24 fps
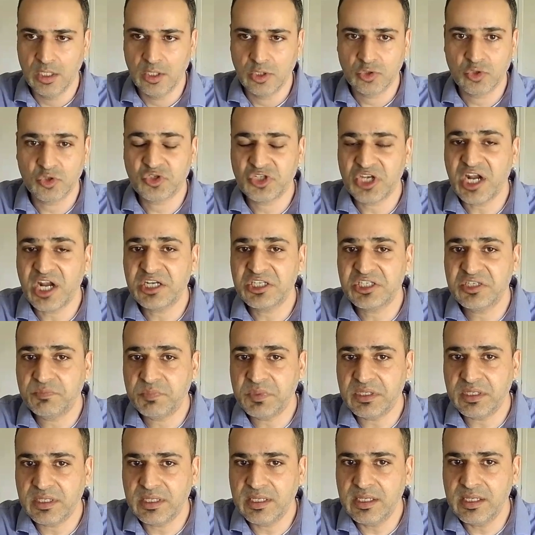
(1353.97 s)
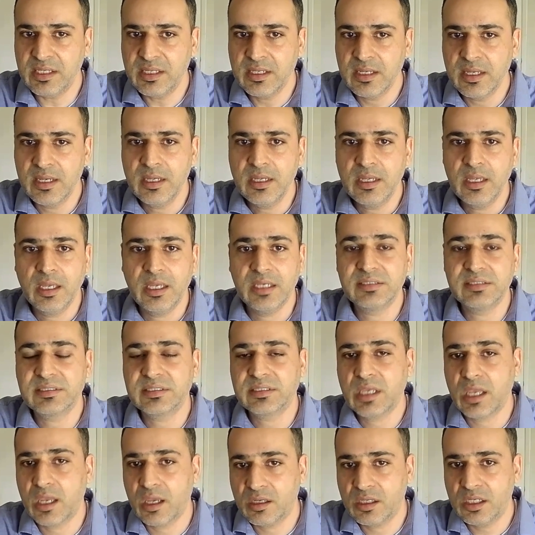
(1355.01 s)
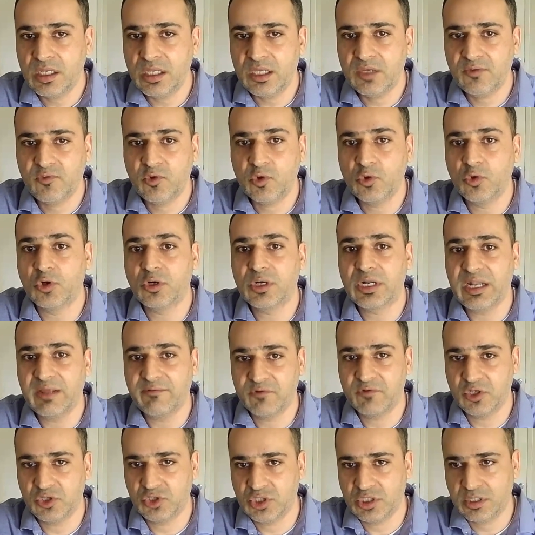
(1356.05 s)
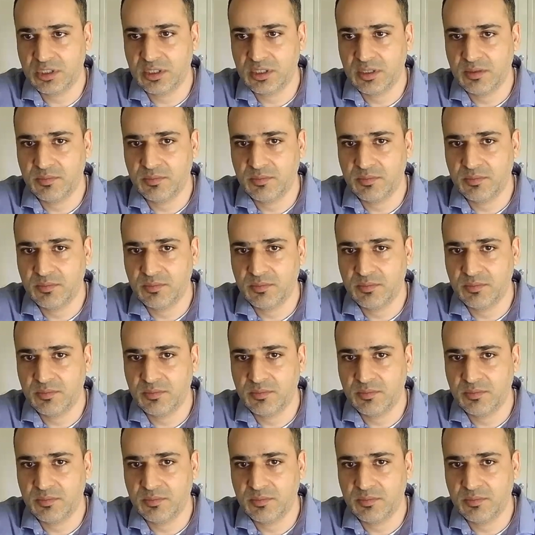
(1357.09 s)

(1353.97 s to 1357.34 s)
So ChatGPT is scary if you don't leverage it.